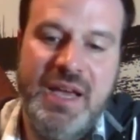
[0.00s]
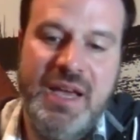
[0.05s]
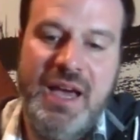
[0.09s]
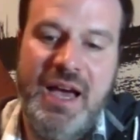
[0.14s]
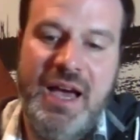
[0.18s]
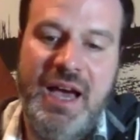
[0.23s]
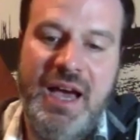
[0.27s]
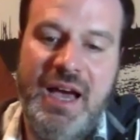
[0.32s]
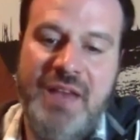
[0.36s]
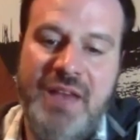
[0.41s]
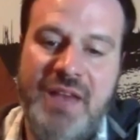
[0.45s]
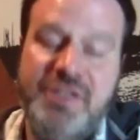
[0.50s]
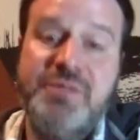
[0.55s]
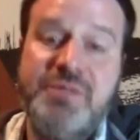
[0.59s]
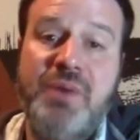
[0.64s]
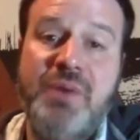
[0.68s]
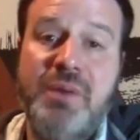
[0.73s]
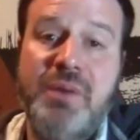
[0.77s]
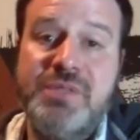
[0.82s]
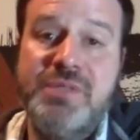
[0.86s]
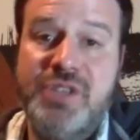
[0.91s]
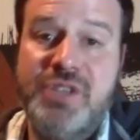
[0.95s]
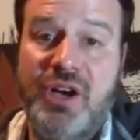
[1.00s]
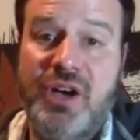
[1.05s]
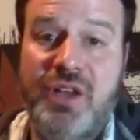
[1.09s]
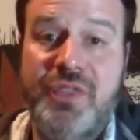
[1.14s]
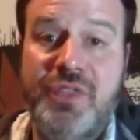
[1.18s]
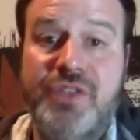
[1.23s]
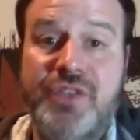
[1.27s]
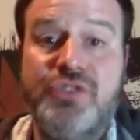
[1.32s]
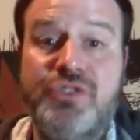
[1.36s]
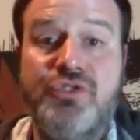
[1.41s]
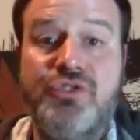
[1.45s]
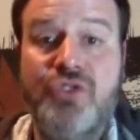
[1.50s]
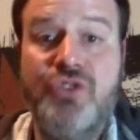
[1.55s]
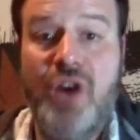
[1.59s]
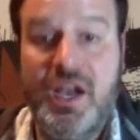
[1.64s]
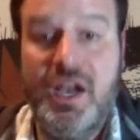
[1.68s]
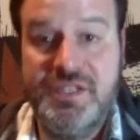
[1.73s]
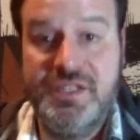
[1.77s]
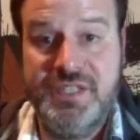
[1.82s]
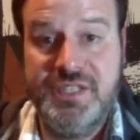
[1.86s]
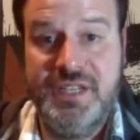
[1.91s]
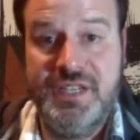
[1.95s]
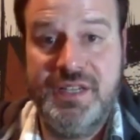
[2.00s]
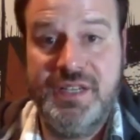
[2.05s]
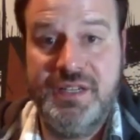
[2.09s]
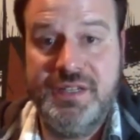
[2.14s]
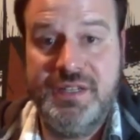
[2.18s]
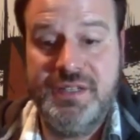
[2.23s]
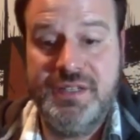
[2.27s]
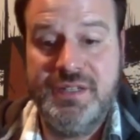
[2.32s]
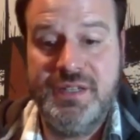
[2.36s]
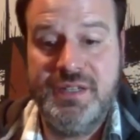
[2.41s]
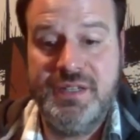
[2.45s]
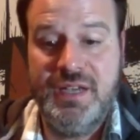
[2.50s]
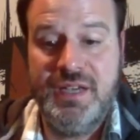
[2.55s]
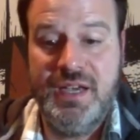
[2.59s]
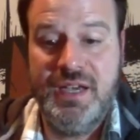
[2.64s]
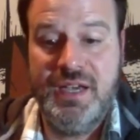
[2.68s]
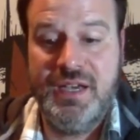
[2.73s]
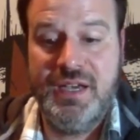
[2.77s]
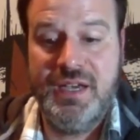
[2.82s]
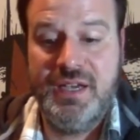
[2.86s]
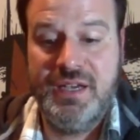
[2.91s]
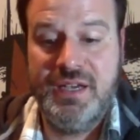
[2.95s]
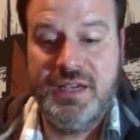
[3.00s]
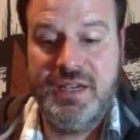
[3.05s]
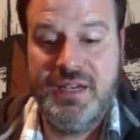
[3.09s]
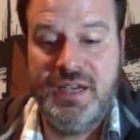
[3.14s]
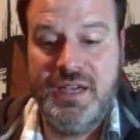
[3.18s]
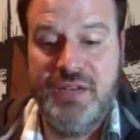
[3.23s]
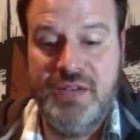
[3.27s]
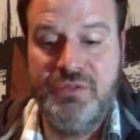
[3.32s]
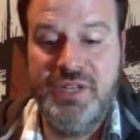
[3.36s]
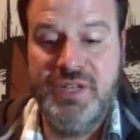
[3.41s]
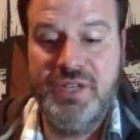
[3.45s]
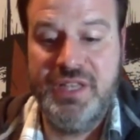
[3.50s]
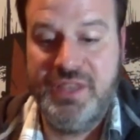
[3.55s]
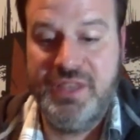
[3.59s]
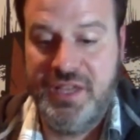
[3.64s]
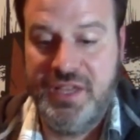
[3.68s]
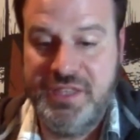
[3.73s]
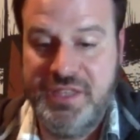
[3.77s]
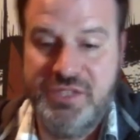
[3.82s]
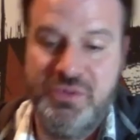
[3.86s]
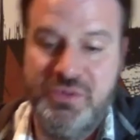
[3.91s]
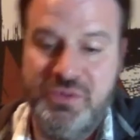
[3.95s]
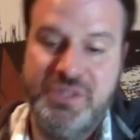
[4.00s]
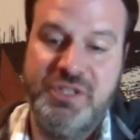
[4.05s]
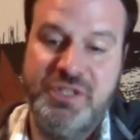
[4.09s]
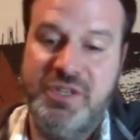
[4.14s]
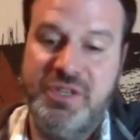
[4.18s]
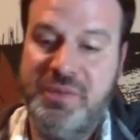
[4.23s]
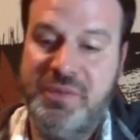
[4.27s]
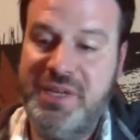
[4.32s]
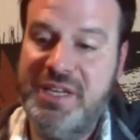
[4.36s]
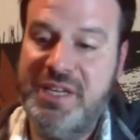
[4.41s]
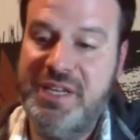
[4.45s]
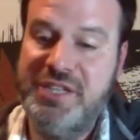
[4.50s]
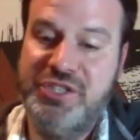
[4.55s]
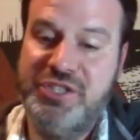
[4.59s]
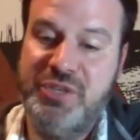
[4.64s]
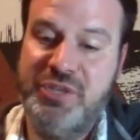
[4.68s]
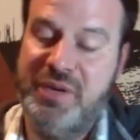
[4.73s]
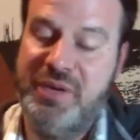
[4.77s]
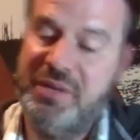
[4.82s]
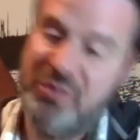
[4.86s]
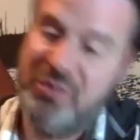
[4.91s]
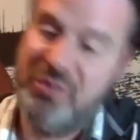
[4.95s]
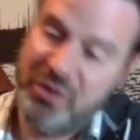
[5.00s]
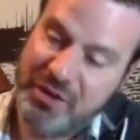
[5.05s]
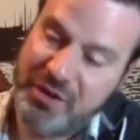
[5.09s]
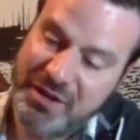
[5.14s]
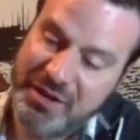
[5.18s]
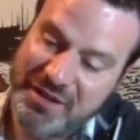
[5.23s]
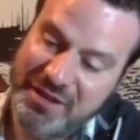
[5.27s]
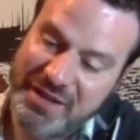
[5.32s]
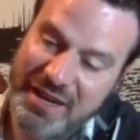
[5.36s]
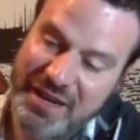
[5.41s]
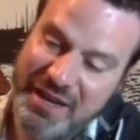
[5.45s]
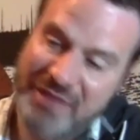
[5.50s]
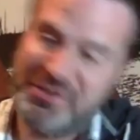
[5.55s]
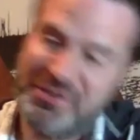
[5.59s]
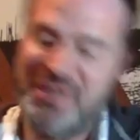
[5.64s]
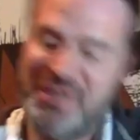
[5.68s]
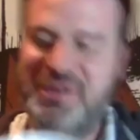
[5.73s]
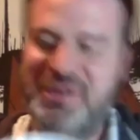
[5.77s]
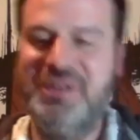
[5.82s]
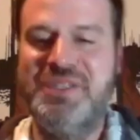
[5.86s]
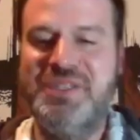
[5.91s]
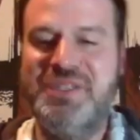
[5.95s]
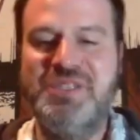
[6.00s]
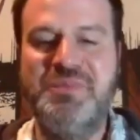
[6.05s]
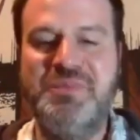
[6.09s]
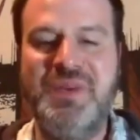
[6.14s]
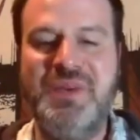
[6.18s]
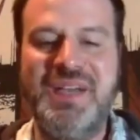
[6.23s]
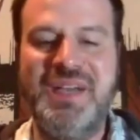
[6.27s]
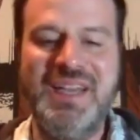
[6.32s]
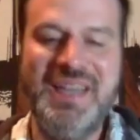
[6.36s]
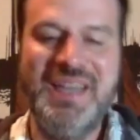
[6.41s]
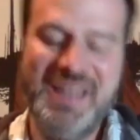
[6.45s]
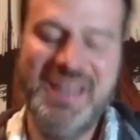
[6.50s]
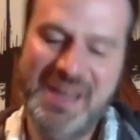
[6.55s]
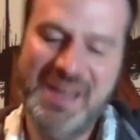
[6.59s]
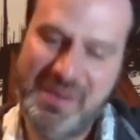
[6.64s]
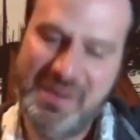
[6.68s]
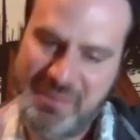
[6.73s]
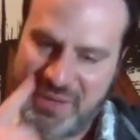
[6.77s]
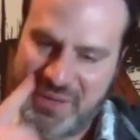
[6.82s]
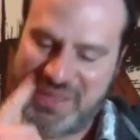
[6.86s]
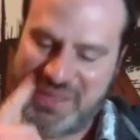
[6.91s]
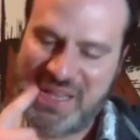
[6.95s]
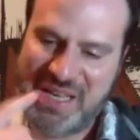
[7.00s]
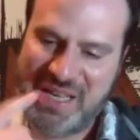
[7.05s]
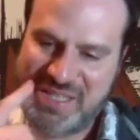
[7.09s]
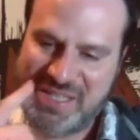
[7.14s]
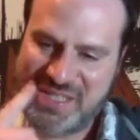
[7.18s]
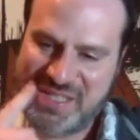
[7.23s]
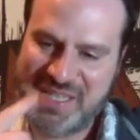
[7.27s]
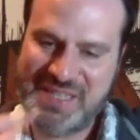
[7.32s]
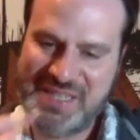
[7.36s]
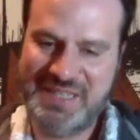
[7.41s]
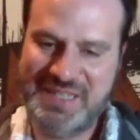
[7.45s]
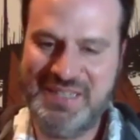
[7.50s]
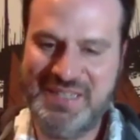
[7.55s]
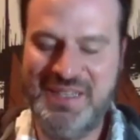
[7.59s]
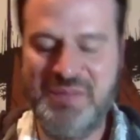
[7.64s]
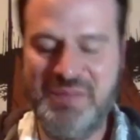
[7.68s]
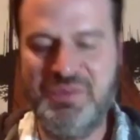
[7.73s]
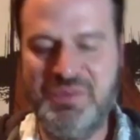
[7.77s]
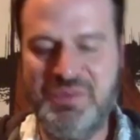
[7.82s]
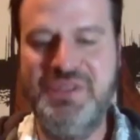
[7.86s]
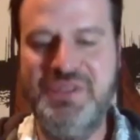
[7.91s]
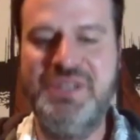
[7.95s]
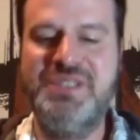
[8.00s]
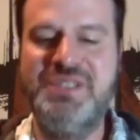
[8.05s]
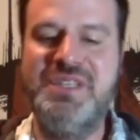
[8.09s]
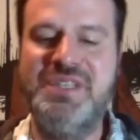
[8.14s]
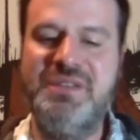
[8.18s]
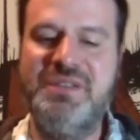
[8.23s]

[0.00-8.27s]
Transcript: Uh, this poem is called The Crossing. Uh, I really thought this wasn't going to be an issue anymore after I read this book, but the last number of years I've